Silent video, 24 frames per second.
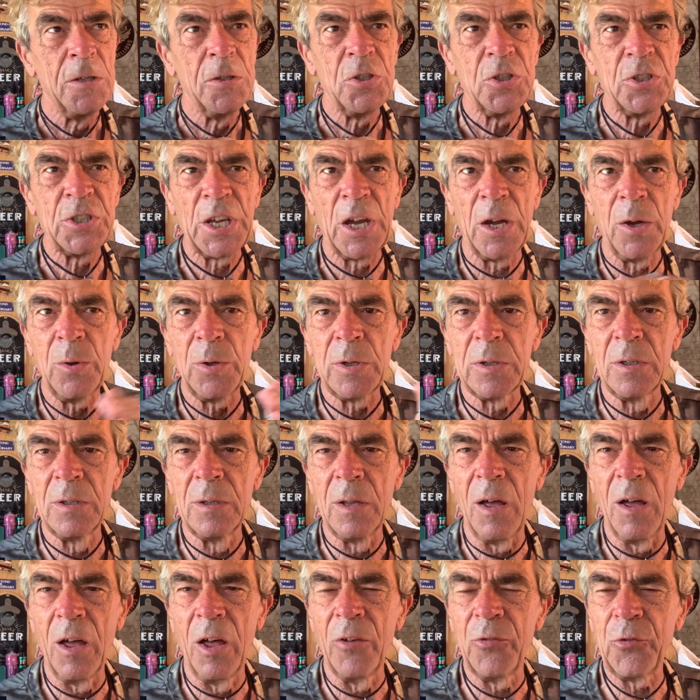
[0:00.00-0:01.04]

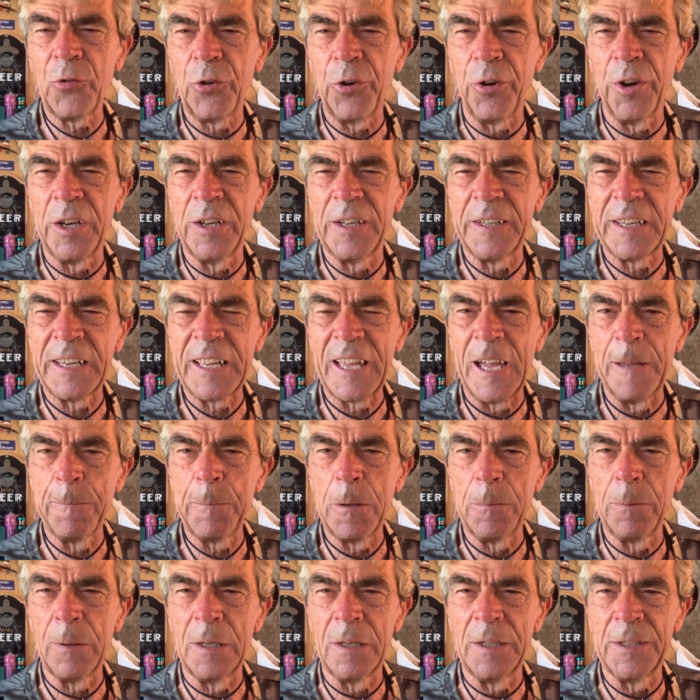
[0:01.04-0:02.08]
total off-grid
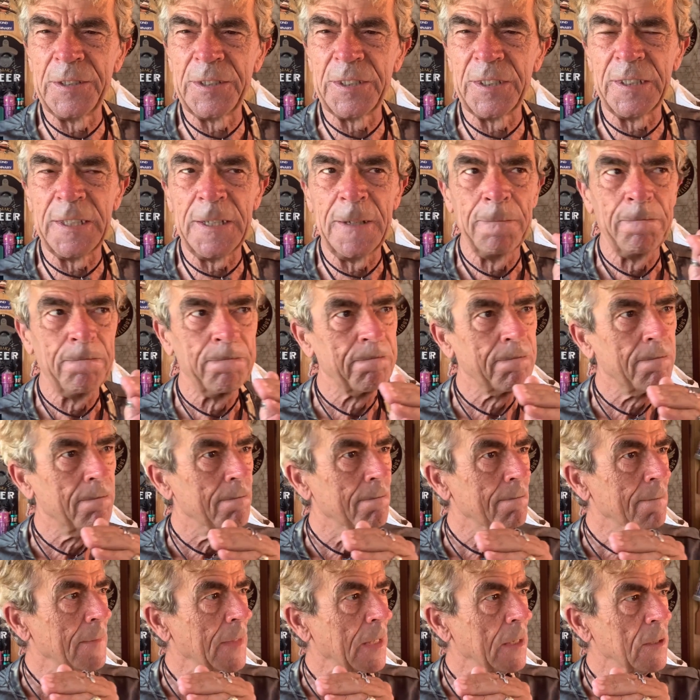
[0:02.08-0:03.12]
capability.
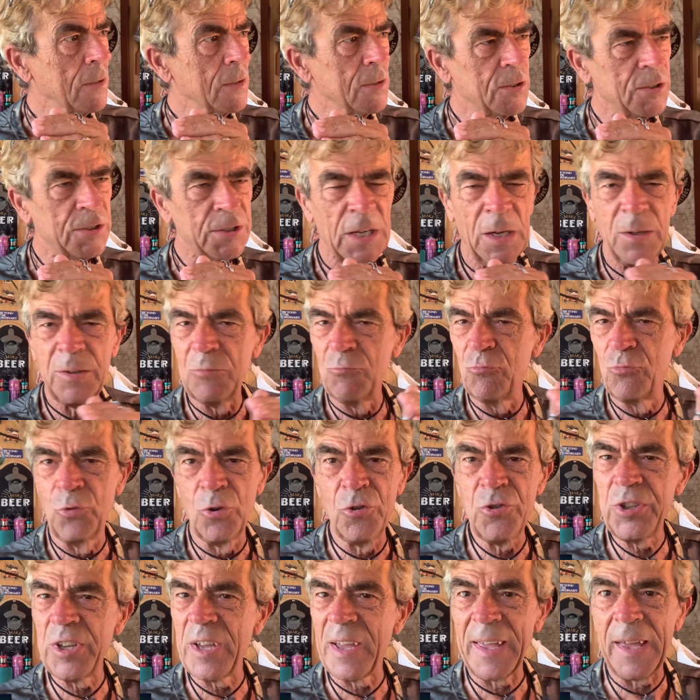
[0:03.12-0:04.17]
So
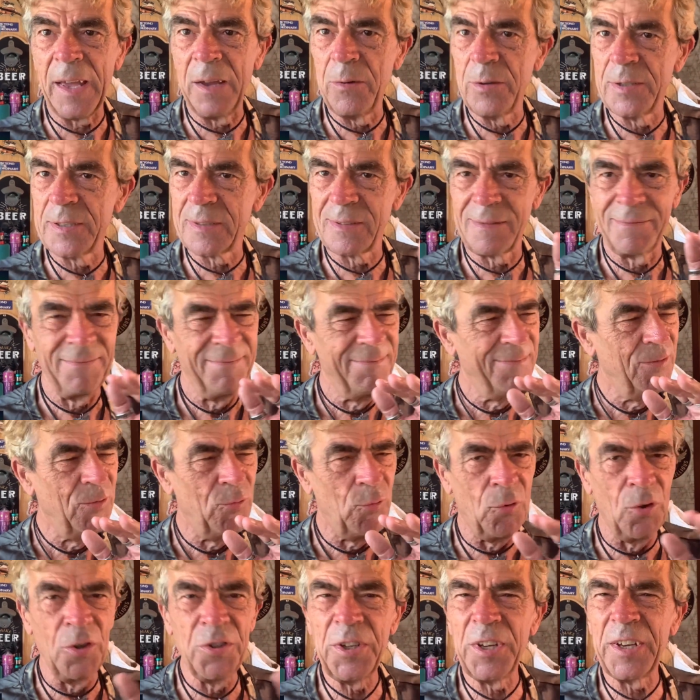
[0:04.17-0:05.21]
run your house,
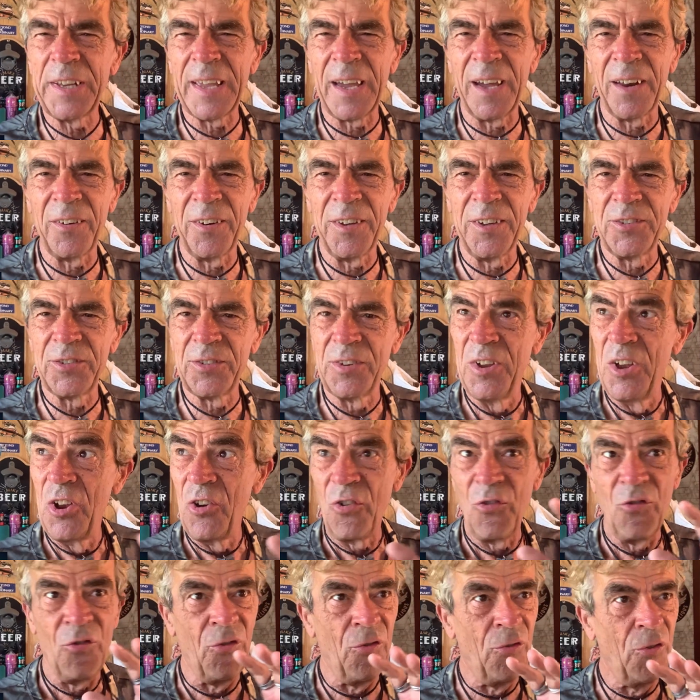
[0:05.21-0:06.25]
run your garage,
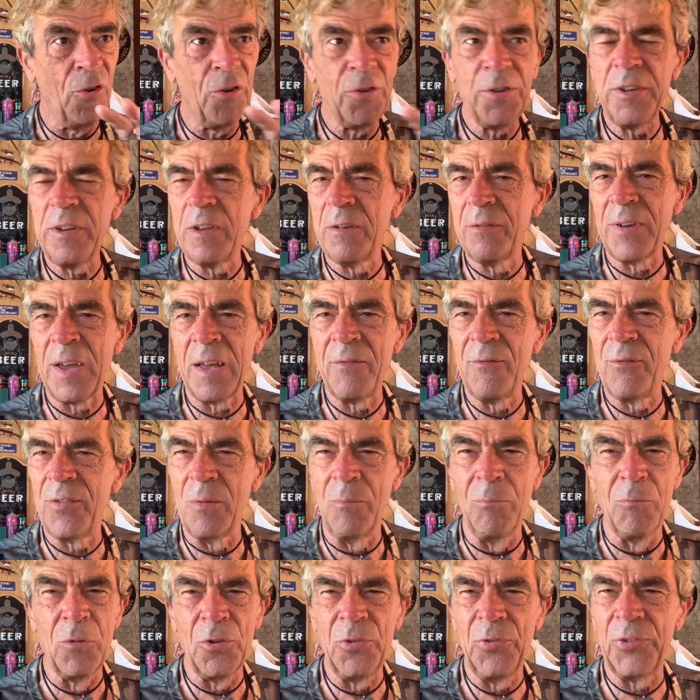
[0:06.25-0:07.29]
run your van for
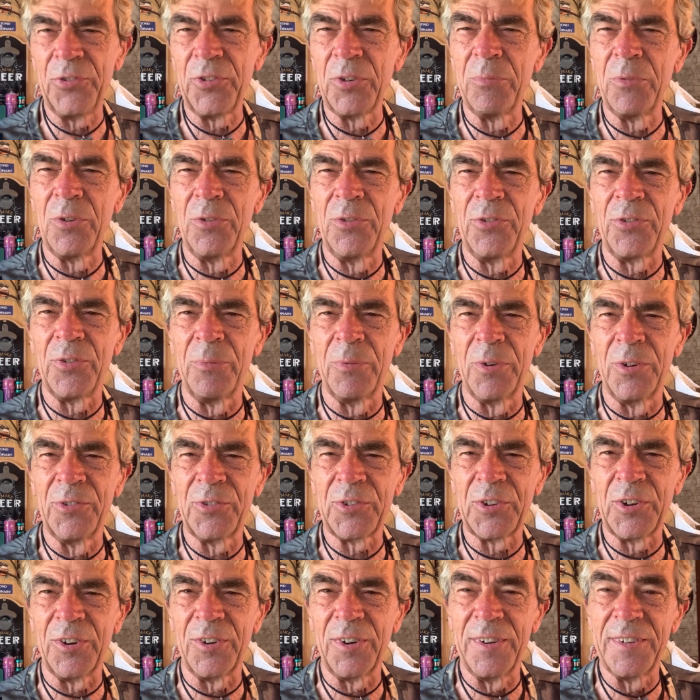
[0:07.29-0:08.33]
months and months and months,
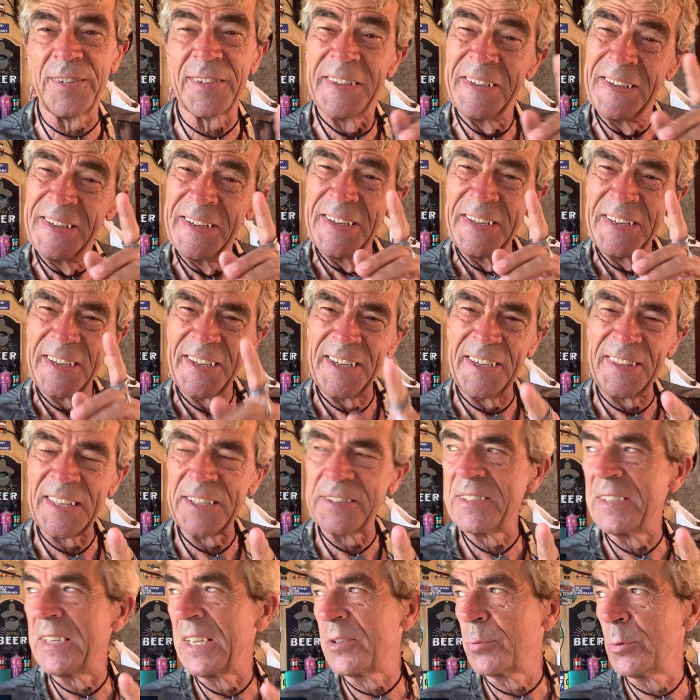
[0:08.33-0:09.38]
guys.
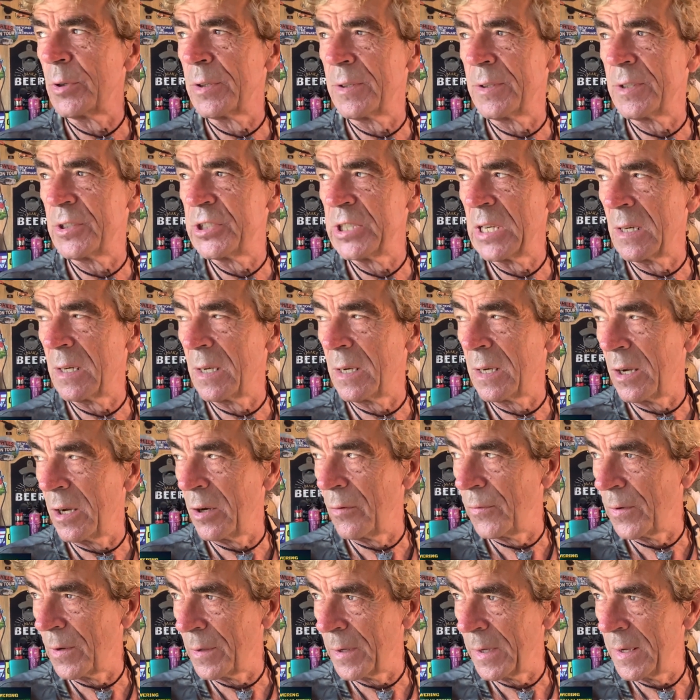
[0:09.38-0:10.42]
That's the next one on the channel,
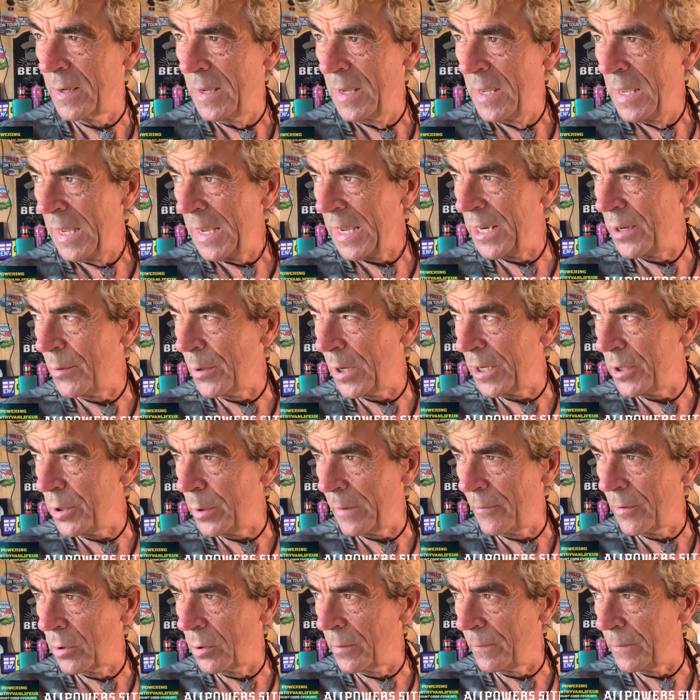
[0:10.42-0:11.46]
hopefully. Anyway, you
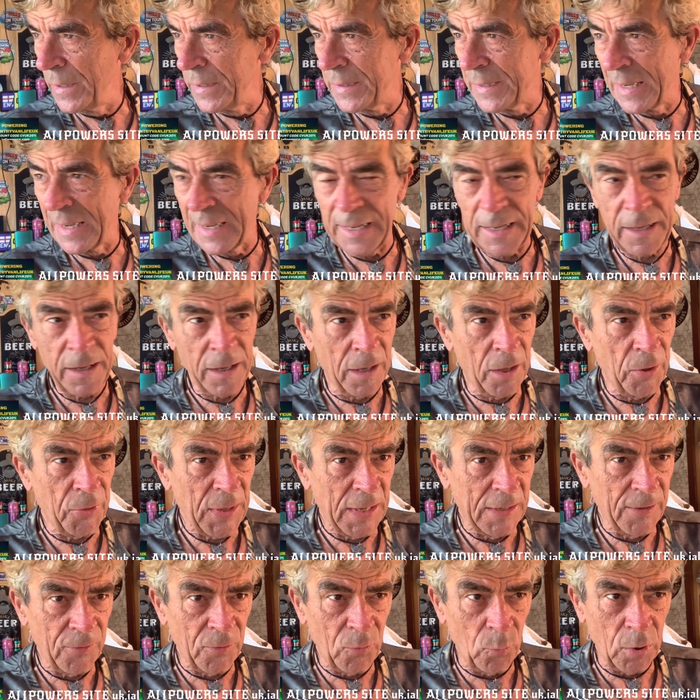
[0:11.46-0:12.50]
have a lovely day.
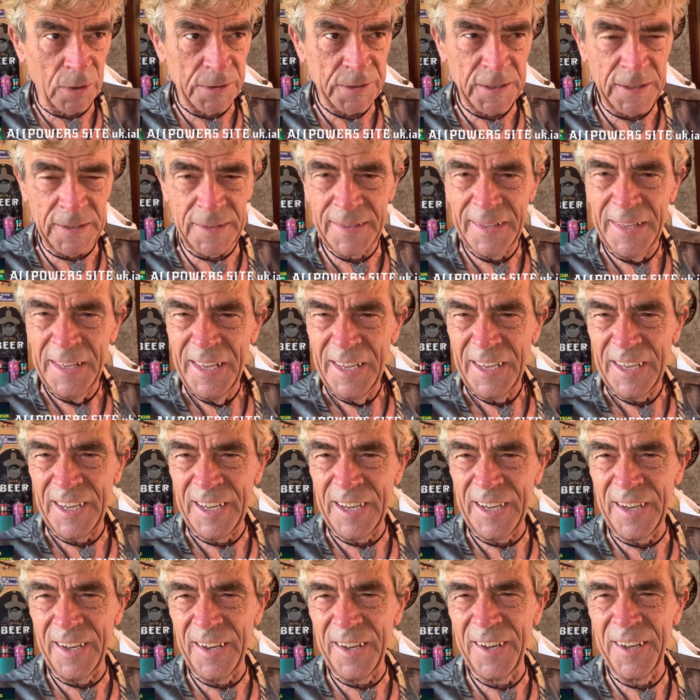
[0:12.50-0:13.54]
Thanks for watching.
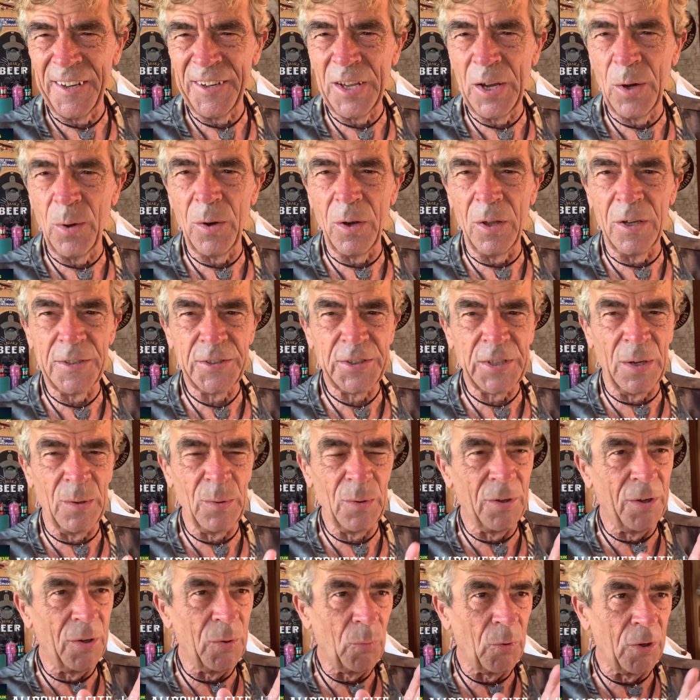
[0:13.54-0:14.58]
I know a lot don't
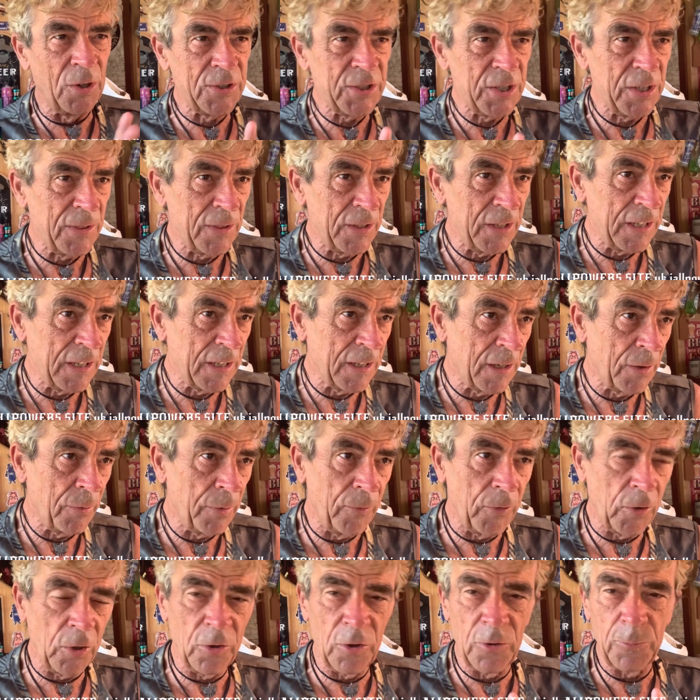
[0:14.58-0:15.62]
like watching the
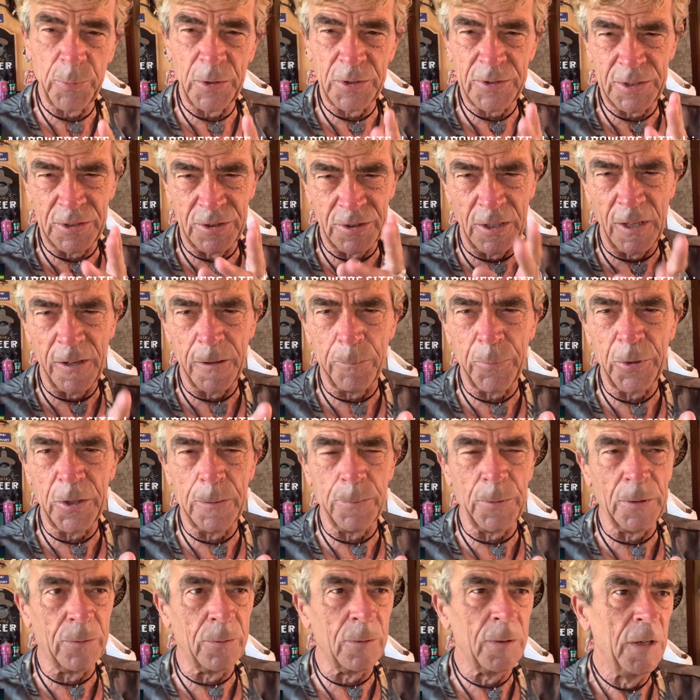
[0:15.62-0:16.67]
reviews, but there's a lot of
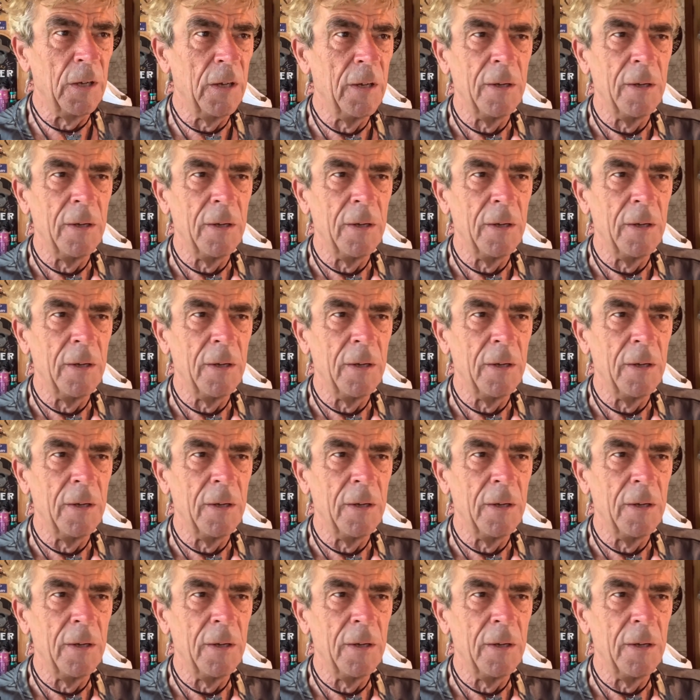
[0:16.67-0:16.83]
people